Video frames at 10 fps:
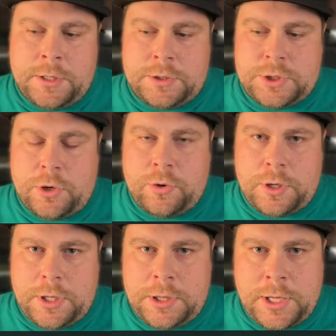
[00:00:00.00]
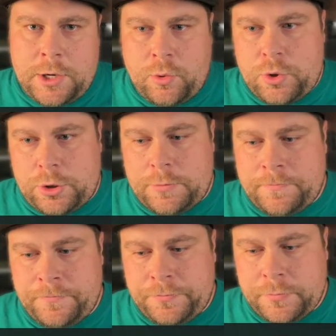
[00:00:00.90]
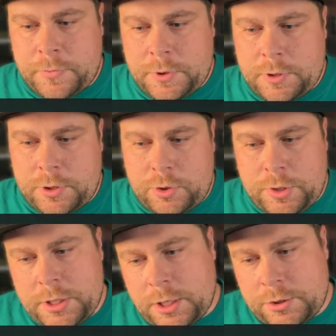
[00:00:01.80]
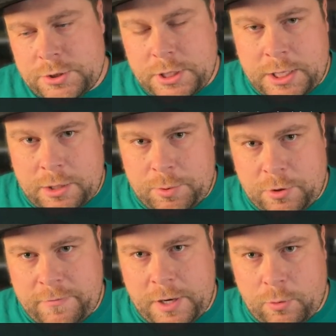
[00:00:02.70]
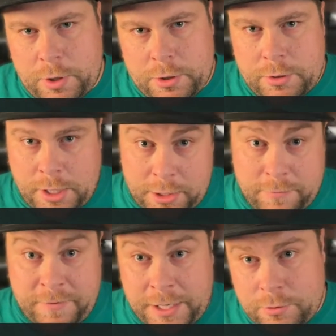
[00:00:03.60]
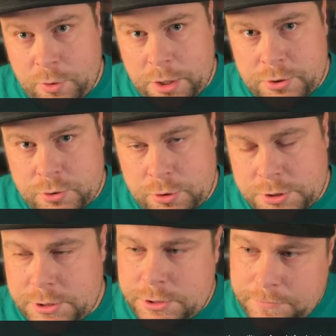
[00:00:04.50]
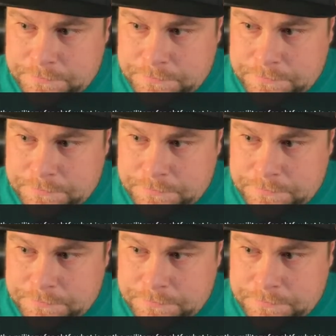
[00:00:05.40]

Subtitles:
So in that order, you need to understand how to purify water, how to find water sources,